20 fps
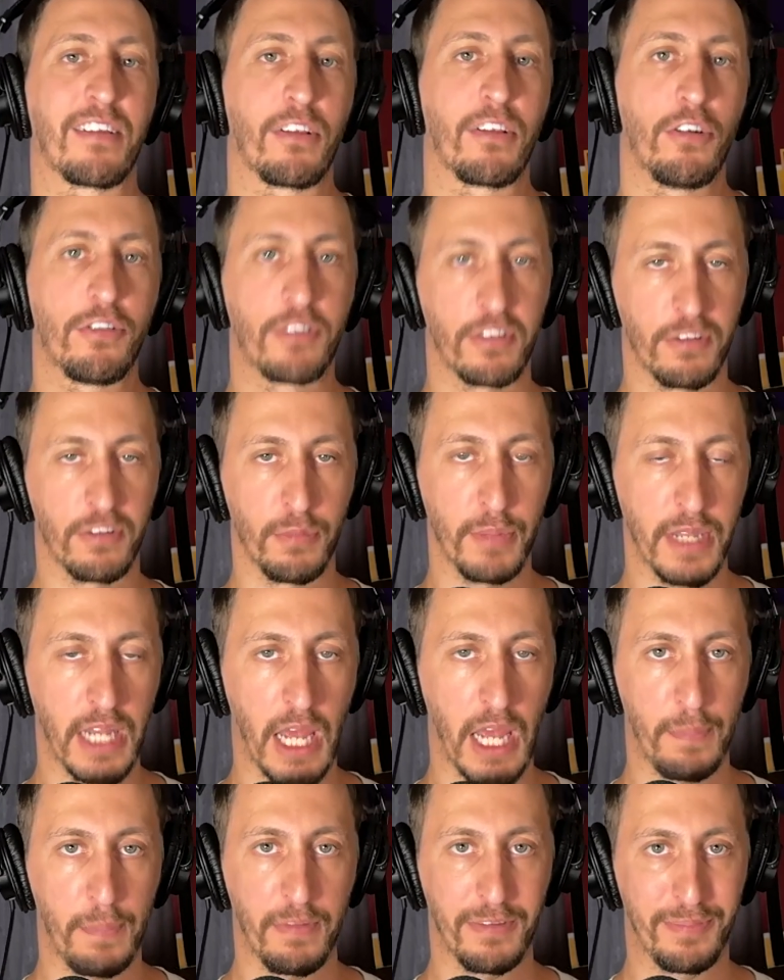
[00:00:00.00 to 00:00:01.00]
Solutions of
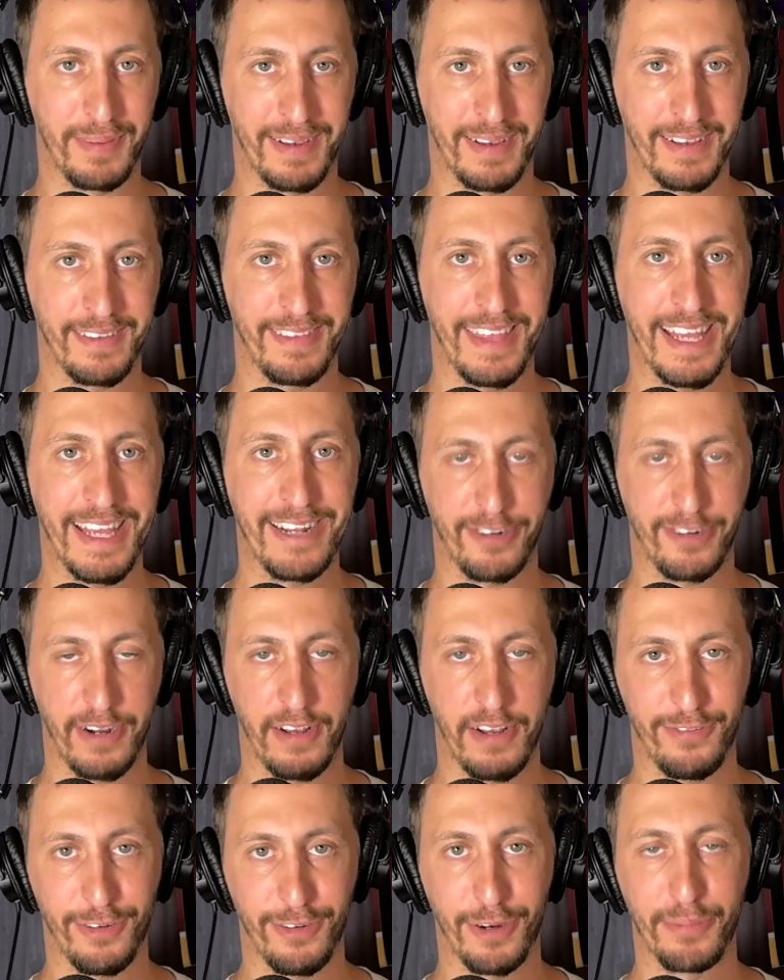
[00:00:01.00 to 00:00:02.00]
Minneapolis because they
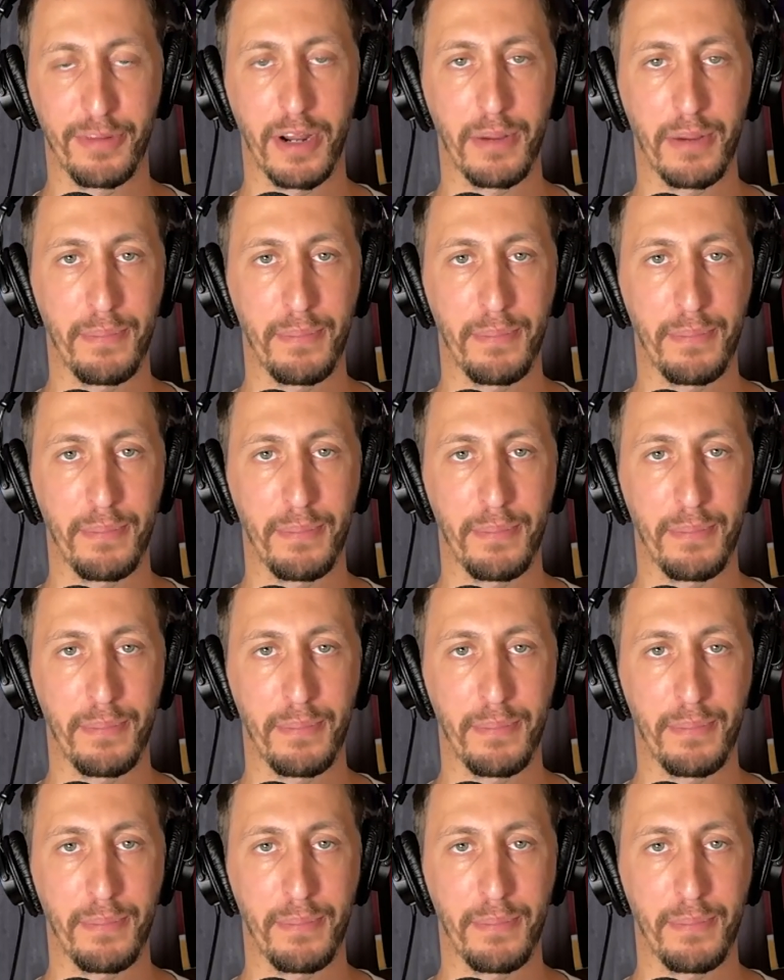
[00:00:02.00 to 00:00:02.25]
transformed